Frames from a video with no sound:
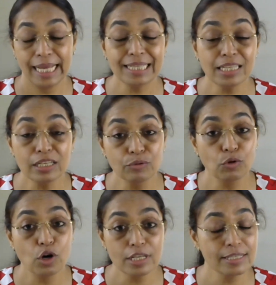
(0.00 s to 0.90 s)
and the
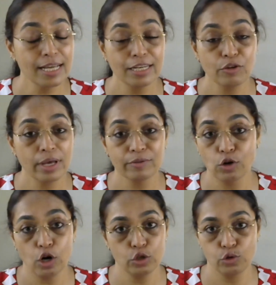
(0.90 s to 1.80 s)
rewards that you have
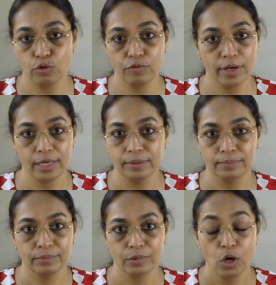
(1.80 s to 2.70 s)
got so far.
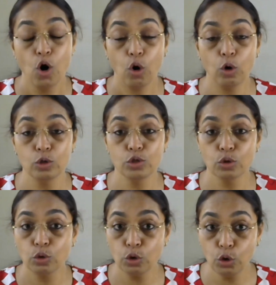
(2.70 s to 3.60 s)

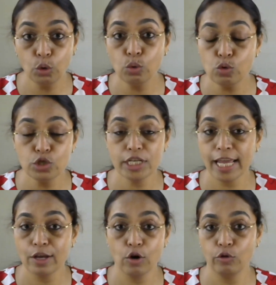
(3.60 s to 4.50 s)
Also, do
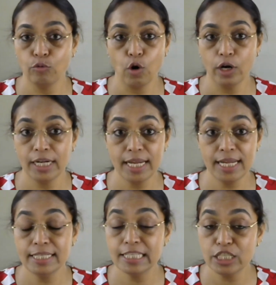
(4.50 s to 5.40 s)
check on what
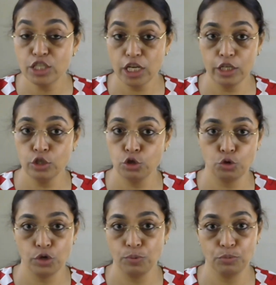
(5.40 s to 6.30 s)
needs change
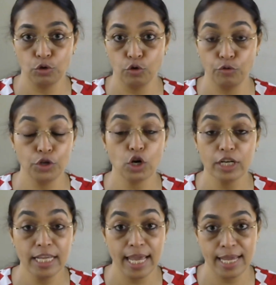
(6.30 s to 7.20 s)
to improve your
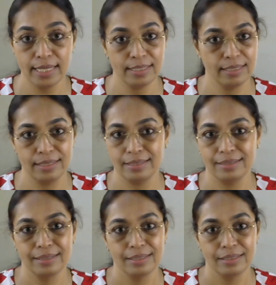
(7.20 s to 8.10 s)
gains,
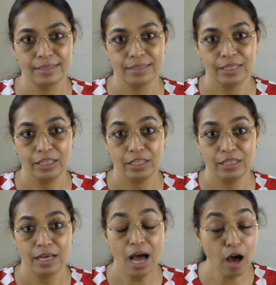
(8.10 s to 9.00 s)

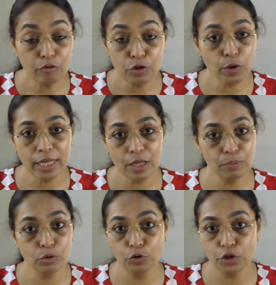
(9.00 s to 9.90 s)
how you can
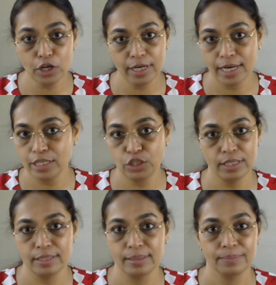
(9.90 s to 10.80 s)
improve your
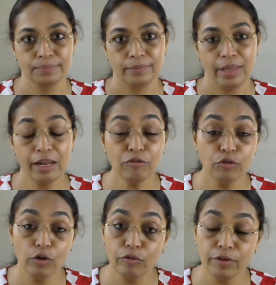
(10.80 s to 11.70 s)
relations and
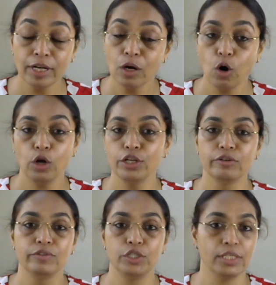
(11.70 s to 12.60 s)
fulfill all
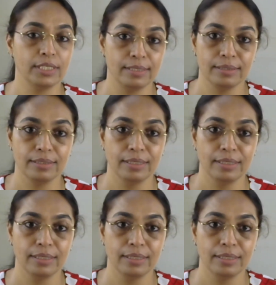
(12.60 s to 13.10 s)
your wishes.